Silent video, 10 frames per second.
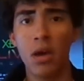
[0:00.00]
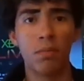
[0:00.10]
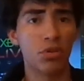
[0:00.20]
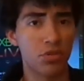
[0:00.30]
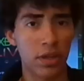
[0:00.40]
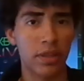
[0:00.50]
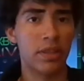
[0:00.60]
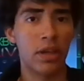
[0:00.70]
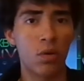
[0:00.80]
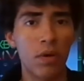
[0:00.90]
Most likely
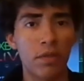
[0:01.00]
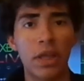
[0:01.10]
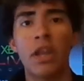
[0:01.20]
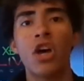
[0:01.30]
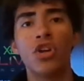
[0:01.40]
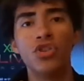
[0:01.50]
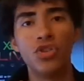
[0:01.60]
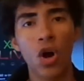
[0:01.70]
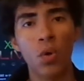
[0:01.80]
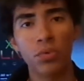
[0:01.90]
the equivalent.
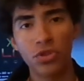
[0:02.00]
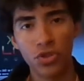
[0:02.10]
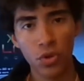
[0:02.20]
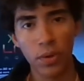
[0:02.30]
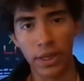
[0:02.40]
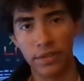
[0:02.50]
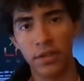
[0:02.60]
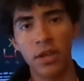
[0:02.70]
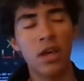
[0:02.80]
Don't do it.